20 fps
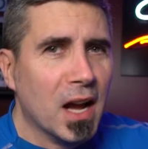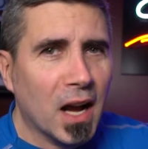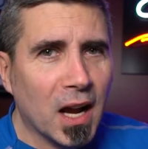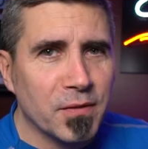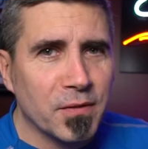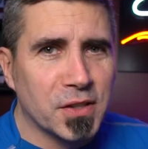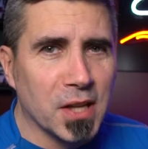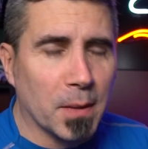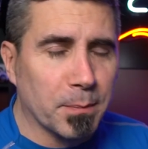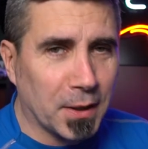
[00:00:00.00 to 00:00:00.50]

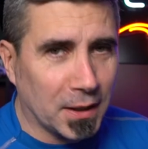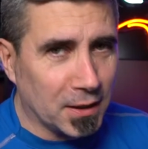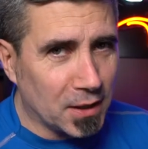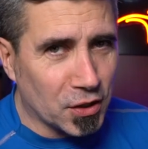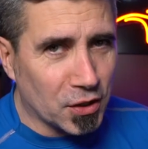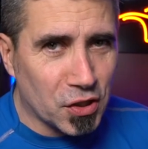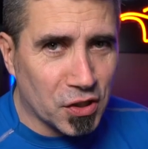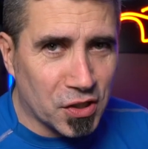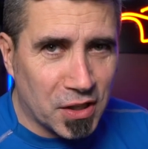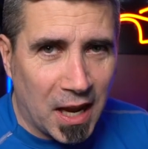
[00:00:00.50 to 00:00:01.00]
of something
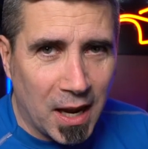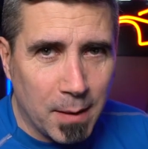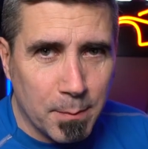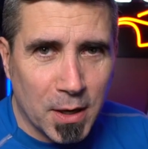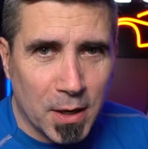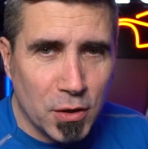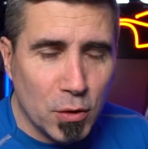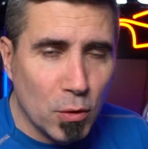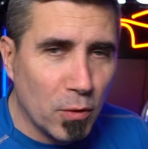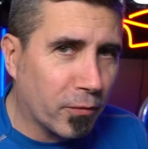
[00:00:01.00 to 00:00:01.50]
that just came
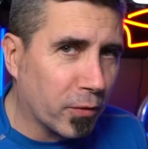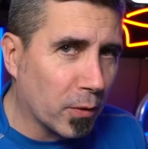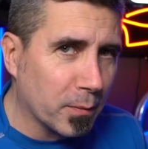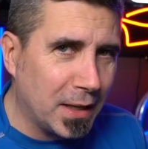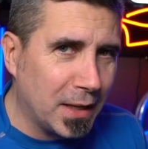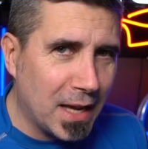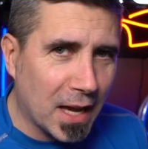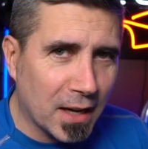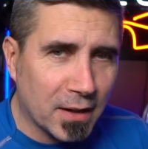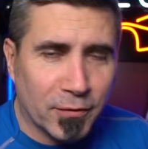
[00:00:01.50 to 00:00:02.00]
in new from
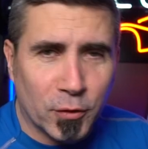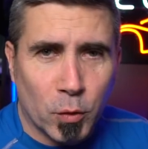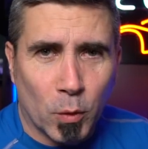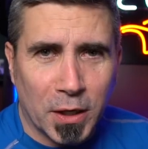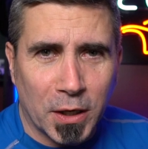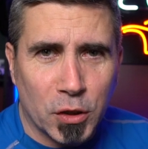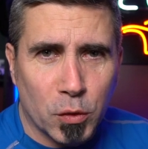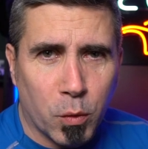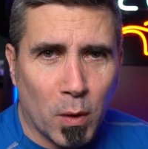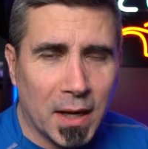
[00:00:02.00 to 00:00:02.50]
the end of
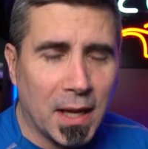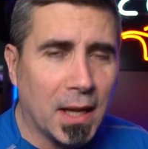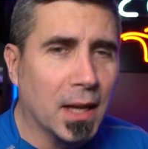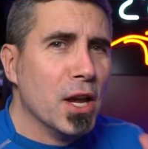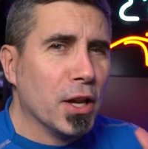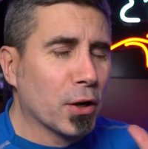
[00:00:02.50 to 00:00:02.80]
2020.